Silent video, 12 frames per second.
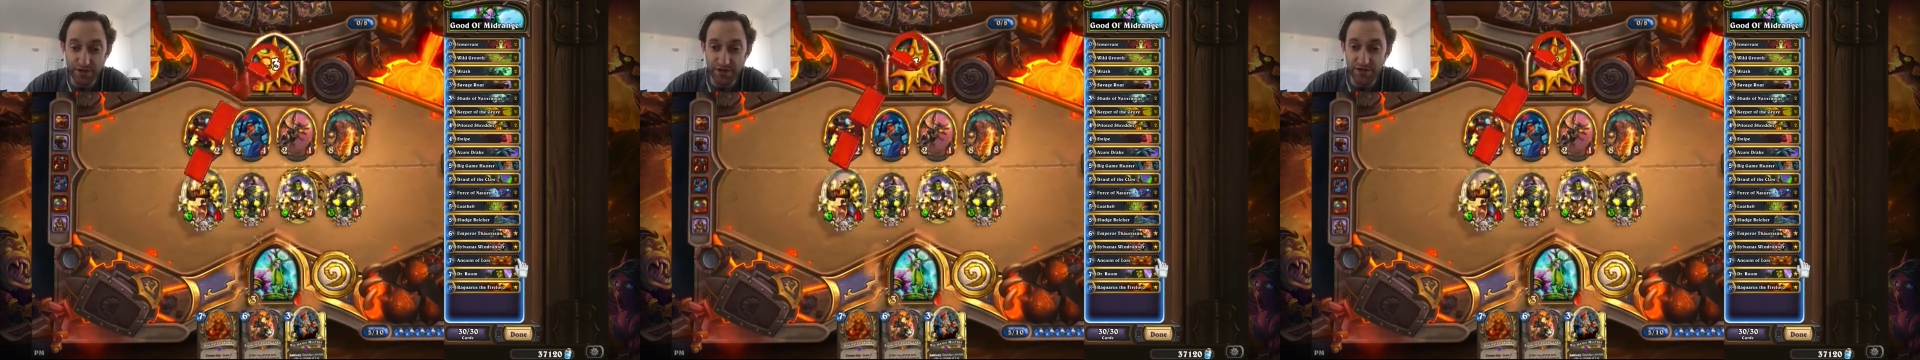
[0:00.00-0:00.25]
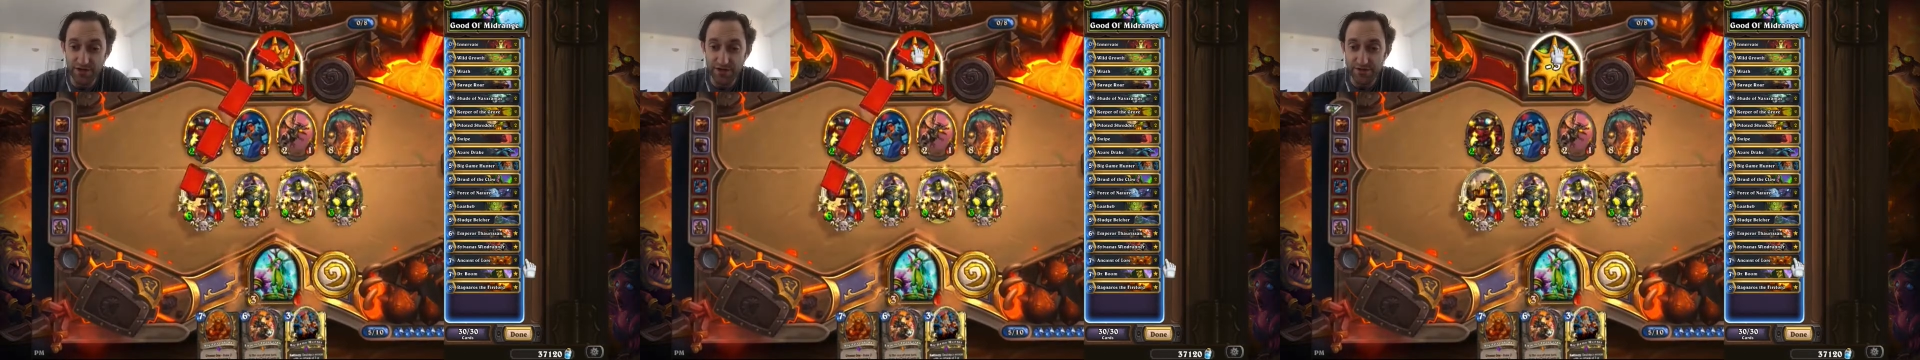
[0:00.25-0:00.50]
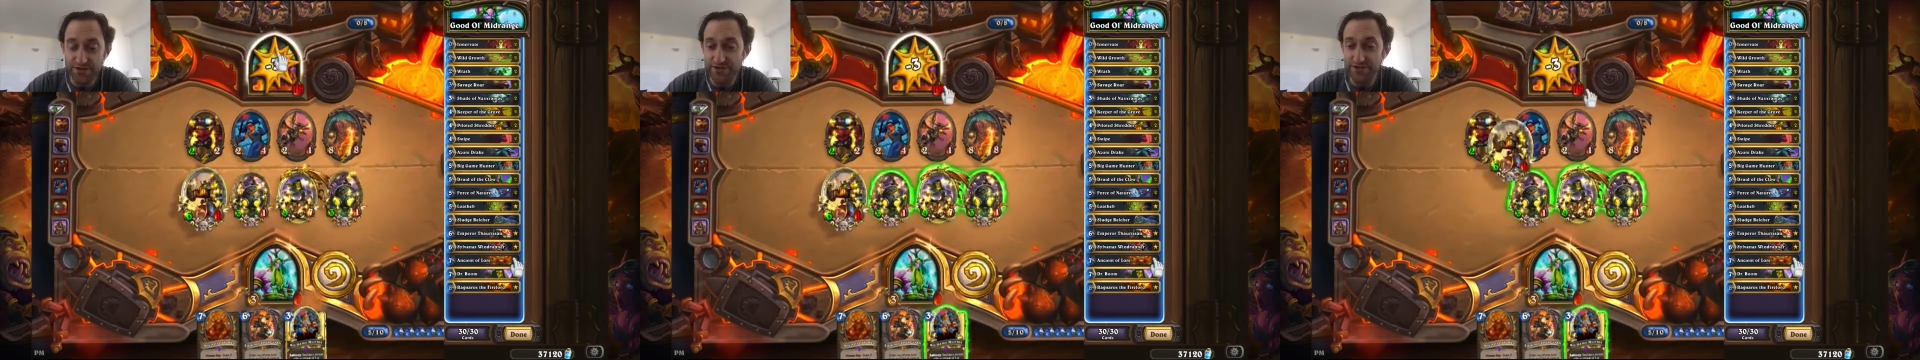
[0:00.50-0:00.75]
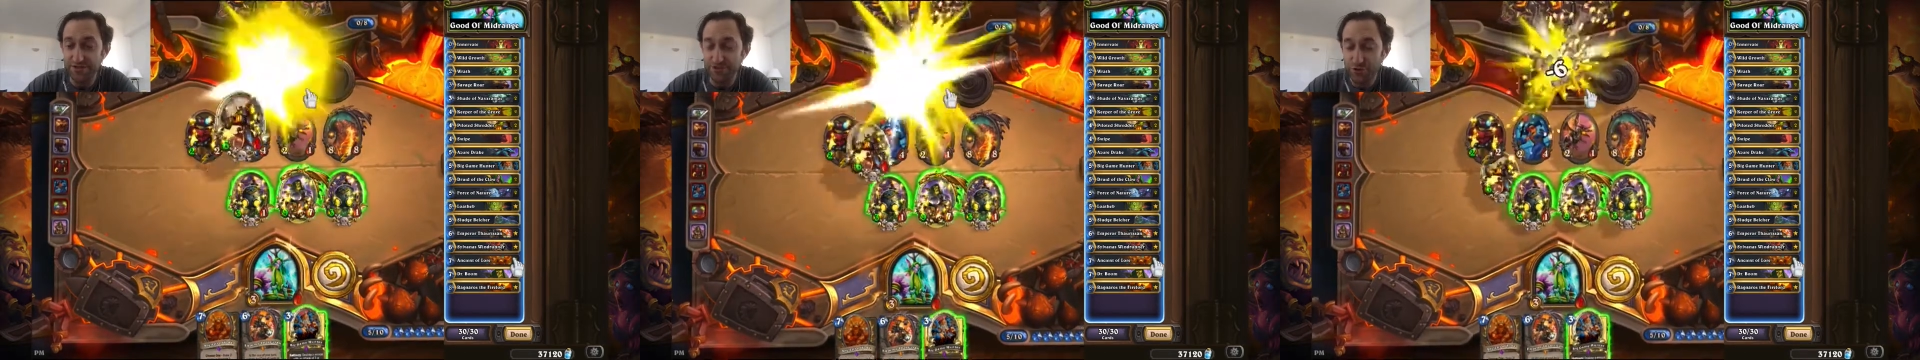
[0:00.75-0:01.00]
because it
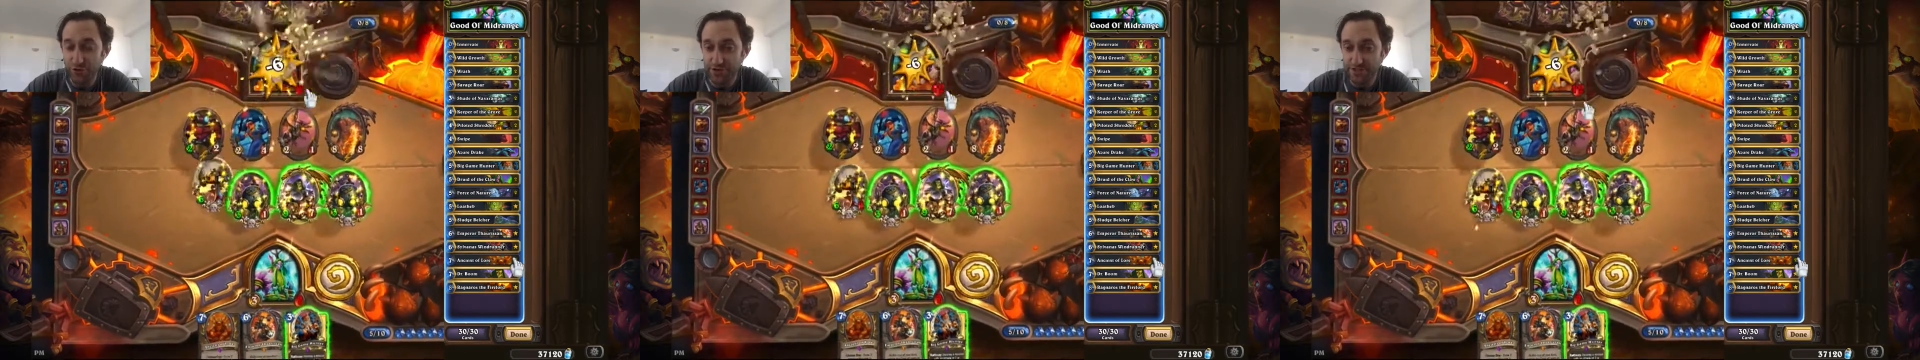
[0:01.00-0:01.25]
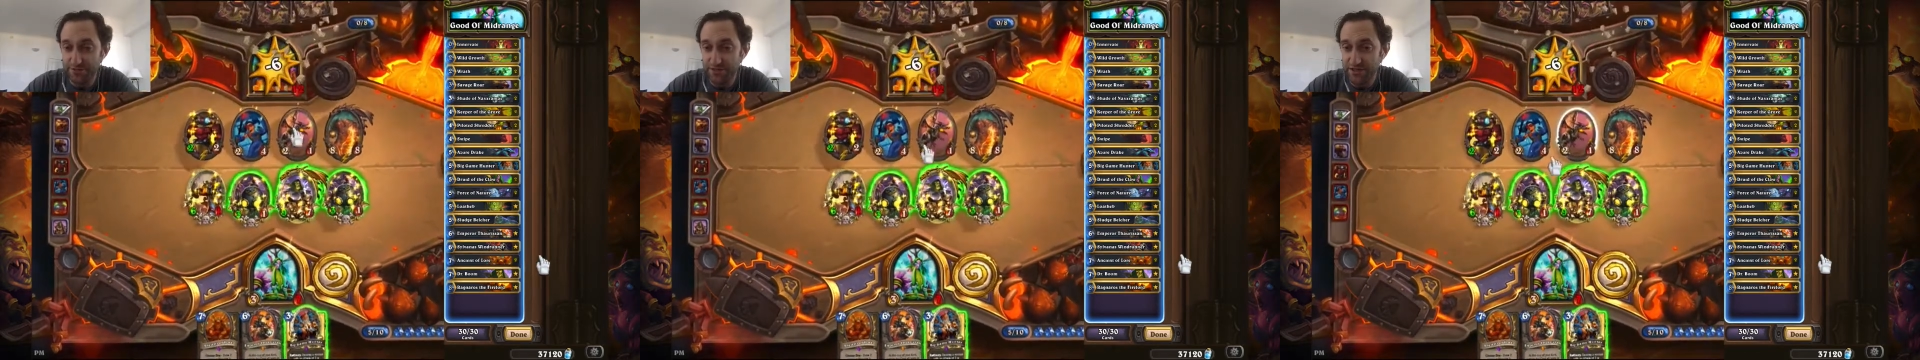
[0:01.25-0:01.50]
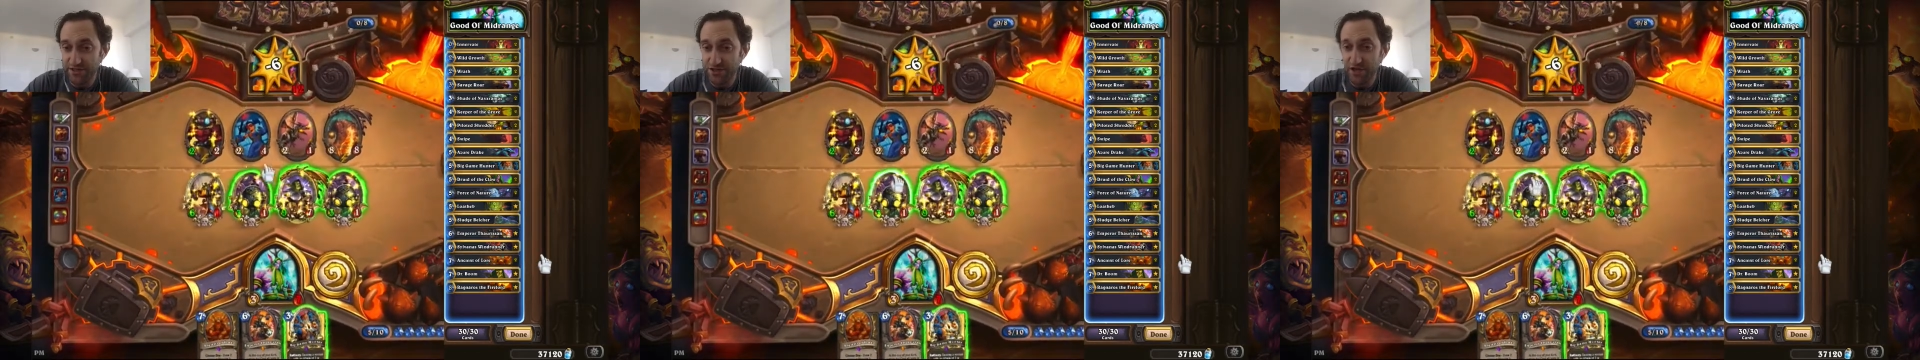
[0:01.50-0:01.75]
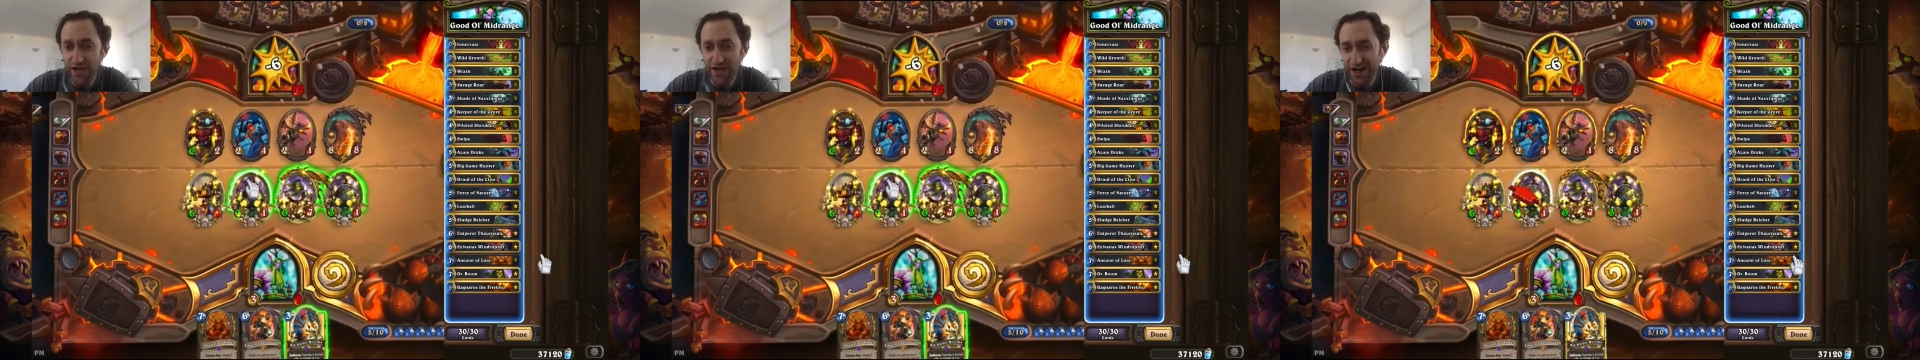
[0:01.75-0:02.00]
doesn't draw as much,